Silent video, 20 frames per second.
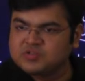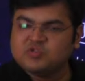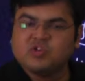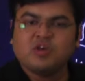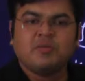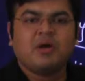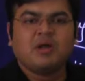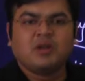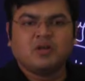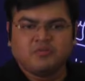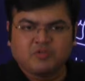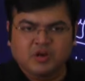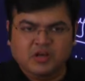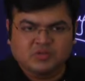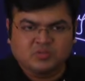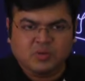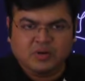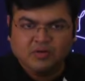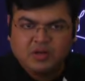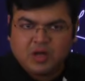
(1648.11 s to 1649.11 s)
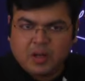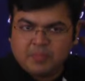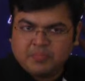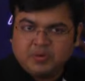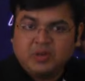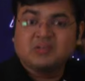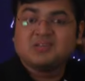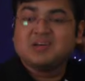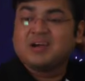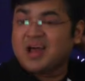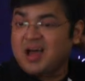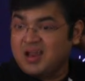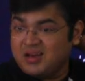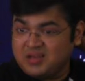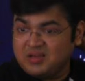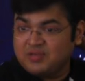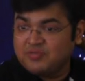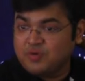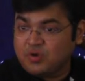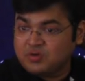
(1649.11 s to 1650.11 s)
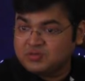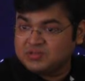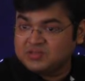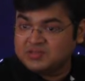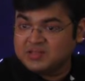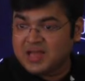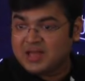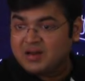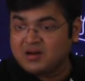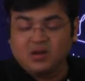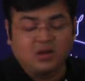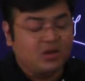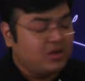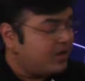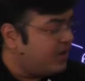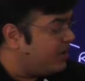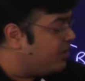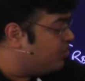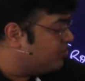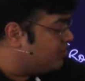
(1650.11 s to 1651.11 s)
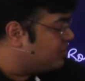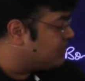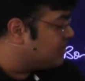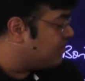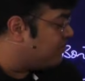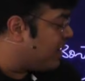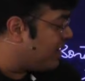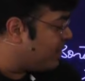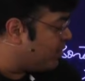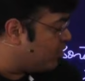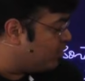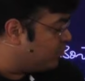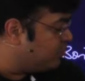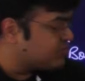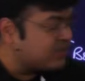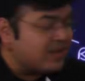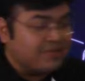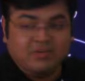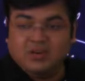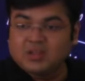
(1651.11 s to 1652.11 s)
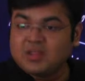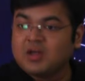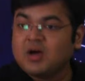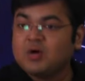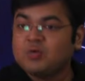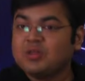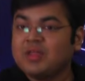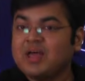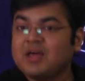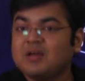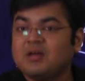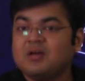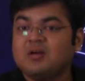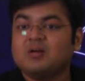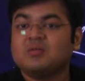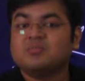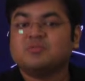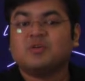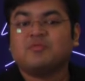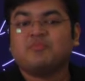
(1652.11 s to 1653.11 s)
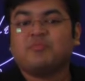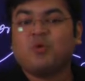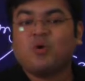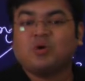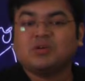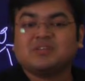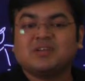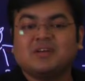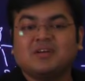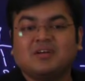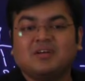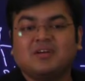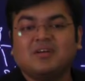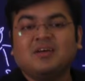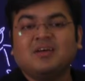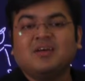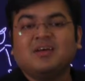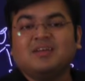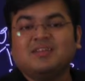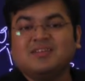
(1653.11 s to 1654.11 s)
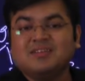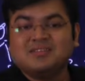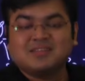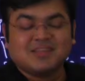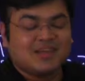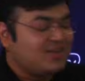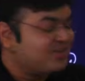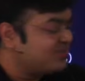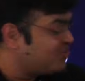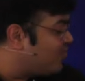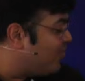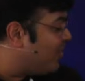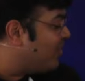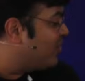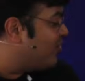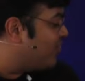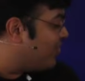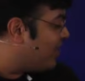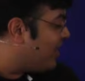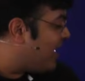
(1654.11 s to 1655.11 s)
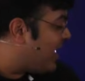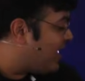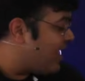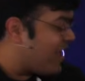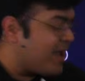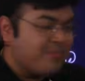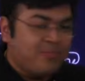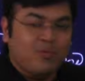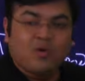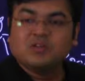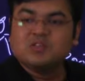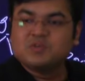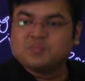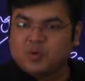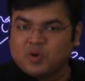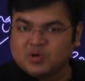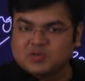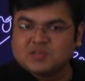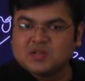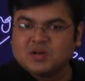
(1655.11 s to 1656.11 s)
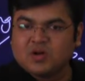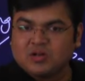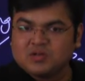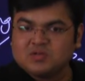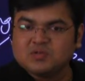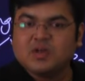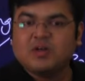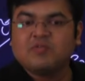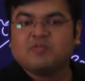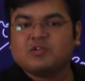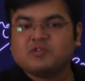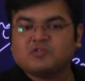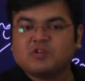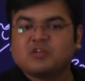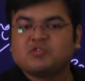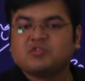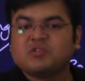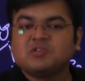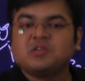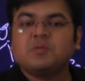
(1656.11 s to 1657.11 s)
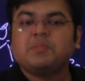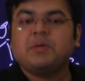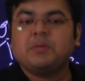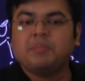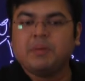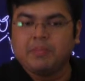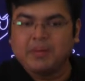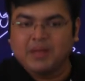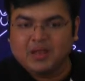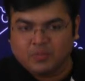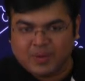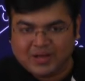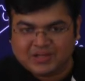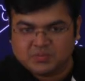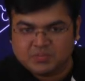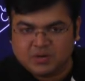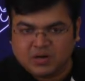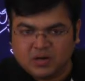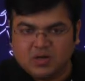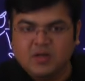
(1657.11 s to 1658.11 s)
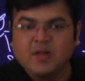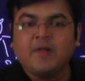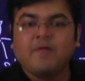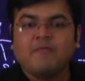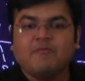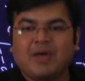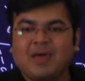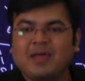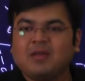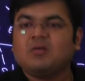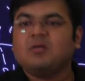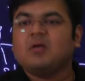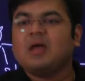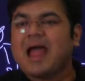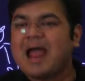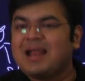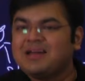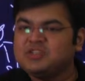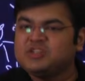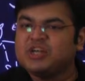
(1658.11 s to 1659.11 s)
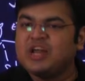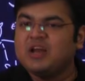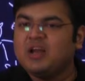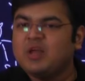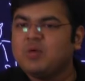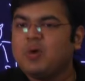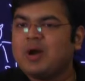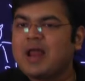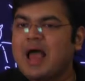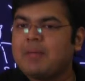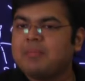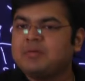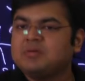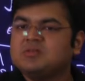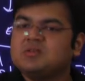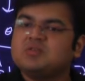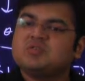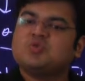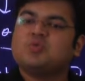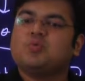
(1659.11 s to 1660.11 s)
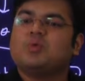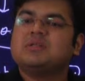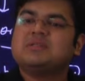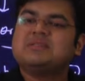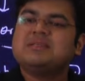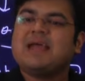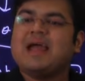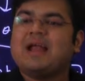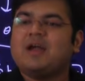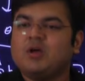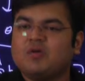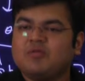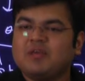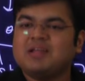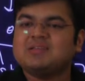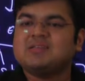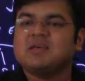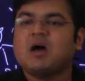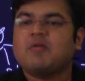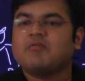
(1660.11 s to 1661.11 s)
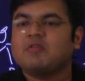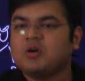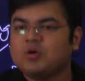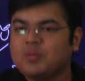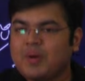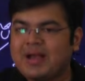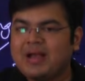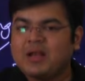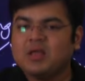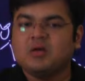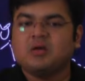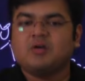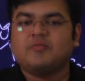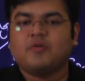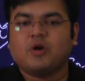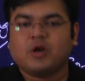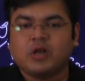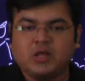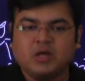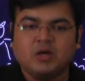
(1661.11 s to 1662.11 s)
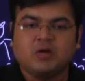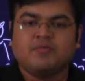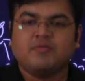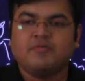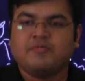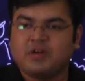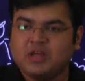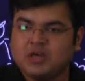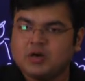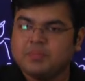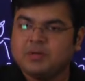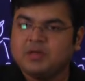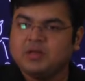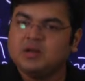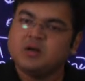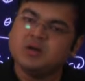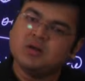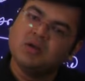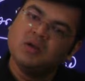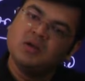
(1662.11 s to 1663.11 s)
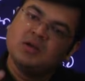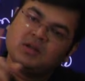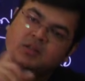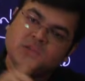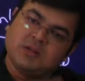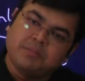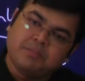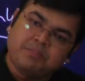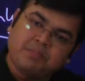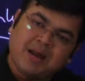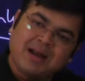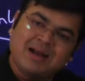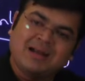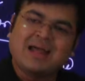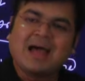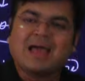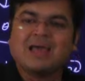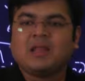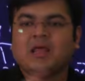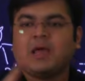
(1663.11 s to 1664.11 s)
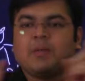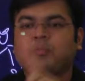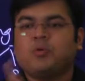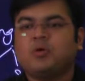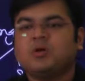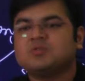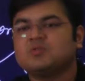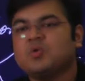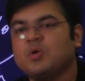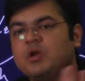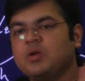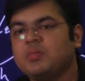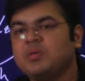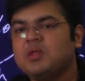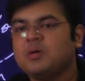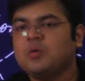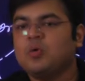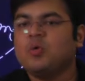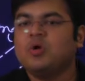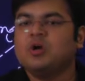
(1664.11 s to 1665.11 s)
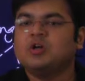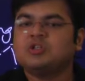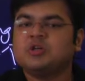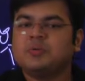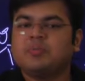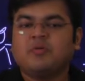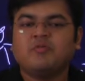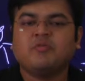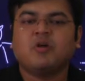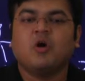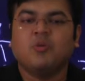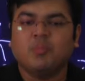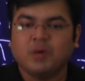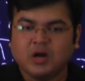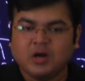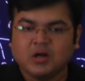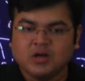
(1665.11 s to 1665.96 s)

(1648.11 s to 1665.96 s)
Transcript: GMR Infra is one of the companies. Adani, of course, is there into this and buying almost everything out there in terms of ports and this. So when you're looking at airports, ports and all, so infrastructure is a PPP investment where, and generally what happens is towards the end of, let's say, after 20 or 40 or 50-year period, the entire airport is going to be the ownership of government.